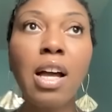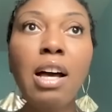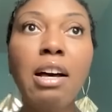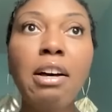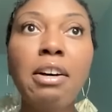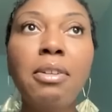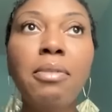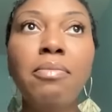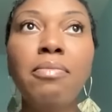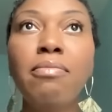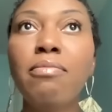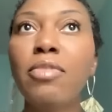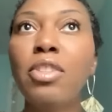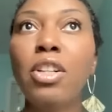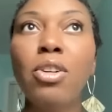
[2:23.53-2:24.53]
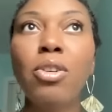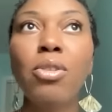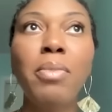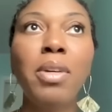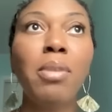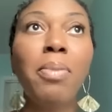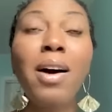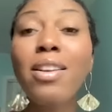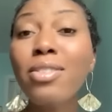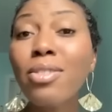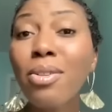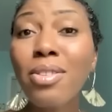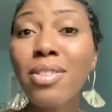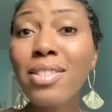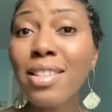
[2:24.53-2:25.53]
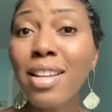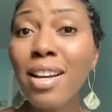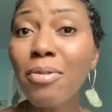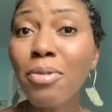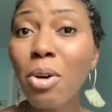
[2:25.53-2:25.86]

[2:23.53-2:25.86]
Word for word: um you know menopausal stuff